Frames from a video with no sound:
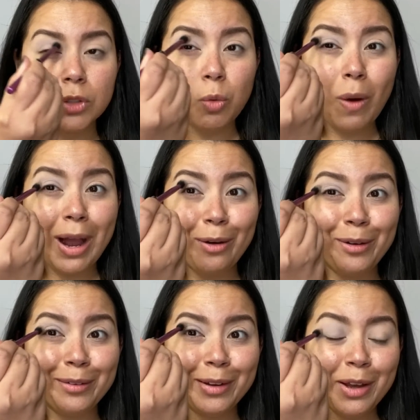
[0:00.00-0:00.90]

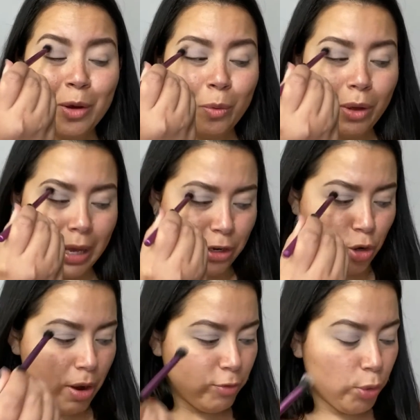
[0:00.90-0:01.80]
Wow. Well, I know
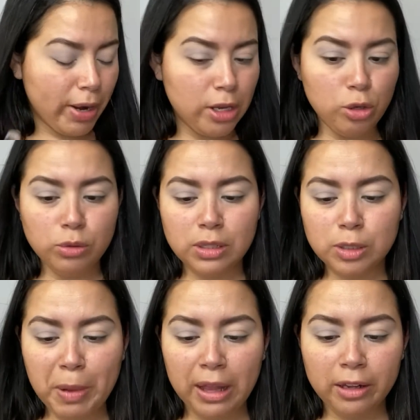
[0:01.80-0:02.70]
I've already used this
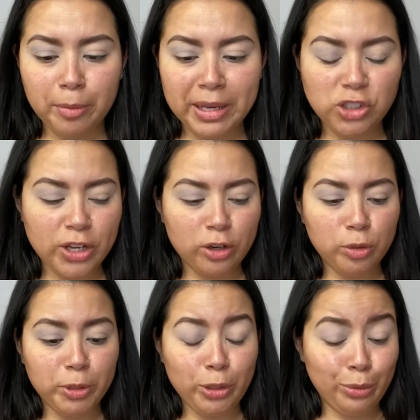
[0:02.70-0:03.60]
palette in my channel,
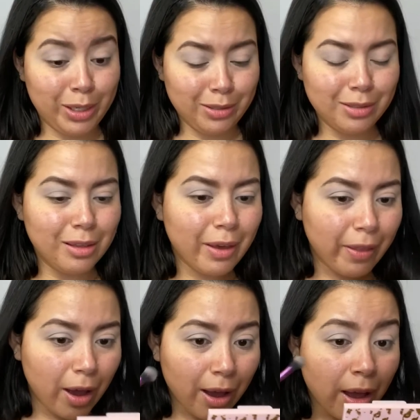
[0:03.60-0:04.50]
but you can see that
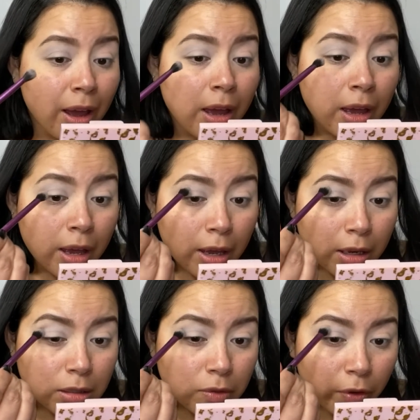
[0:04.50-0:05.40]
that
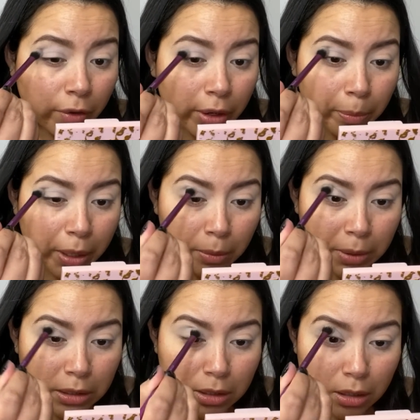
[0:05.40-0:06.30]
is very
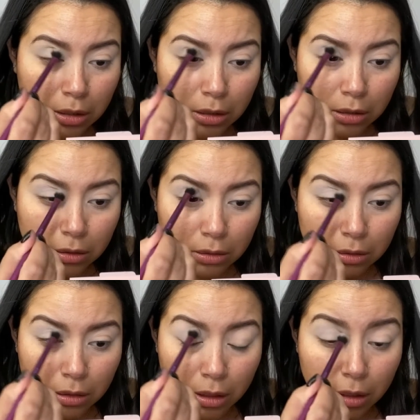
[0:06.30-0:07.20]
pigmented
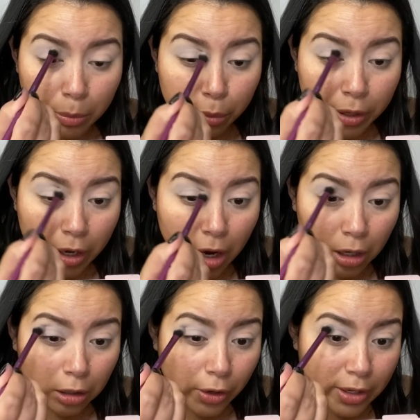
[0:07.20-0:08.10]
and a pretty
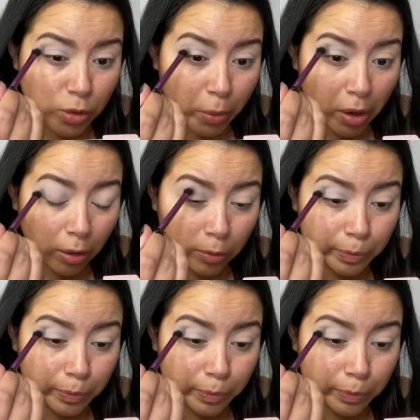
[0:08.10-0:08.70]
color as well.